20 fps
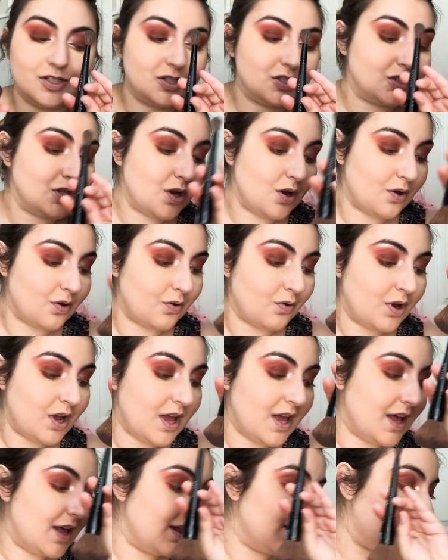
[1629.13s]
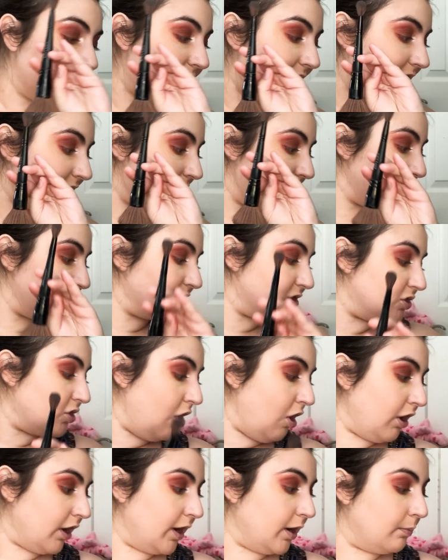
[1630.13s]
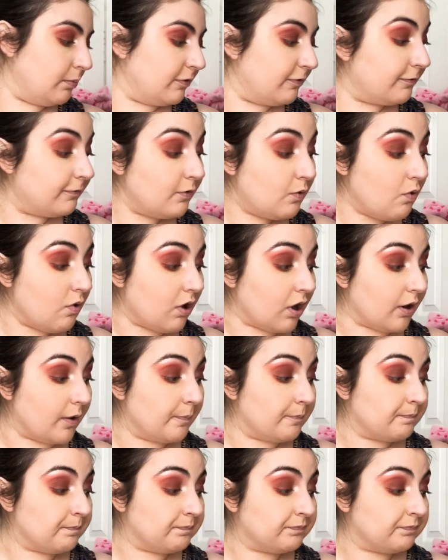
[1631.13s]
So, like I was talking before,